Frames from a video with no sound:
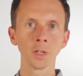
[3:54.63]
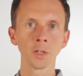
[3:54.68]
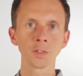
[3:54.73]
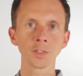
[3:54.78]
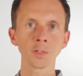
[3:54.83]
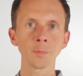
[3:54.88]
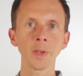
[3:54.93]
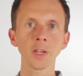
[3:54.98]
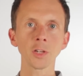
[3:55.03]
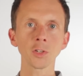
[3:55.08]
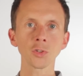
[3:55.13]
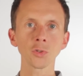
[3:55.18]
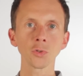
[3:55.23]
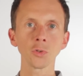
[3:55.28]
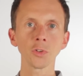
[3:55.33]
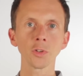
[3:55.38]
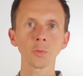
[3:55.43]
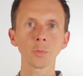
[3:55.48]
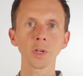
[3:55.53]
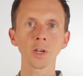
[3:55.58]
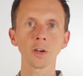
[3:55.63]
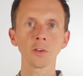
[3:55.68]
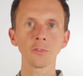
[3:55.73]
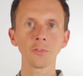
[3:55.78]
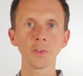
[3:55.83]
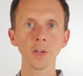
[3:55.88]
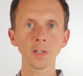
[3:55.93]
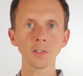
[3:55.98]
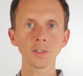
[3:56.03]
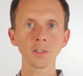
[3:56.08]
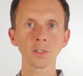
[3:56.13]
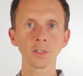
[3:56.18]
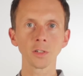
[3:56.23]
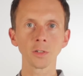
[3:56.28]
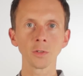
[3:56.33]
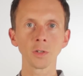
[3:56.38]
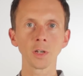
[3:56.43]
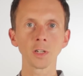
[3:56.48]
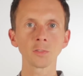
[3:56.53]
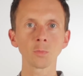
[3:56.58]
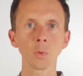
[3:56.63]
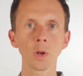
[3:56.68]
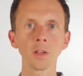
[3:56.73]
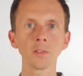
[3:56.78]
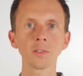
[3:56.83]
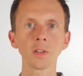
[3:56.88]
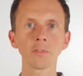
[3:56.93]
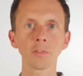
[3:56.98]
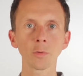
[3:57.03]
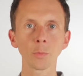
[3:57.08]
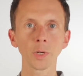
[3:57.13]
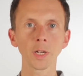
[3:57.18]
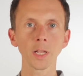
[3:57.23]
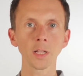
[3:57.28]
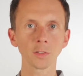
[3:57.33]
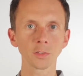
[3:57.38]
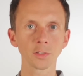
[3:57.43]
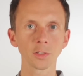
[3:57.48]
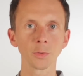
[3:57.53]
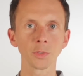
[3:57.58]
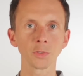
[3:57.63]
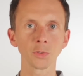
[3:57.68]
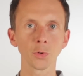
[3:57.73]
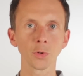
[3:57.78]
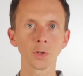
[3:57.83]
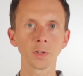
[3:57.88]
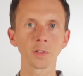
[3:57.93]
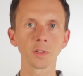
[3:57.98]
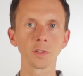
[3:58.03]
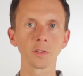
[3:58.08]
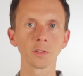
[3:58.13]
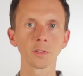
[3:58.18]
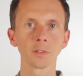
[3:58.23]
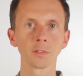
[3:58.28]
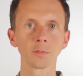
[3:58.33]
to make sure that we are fair to you as well as everyone else who is audited.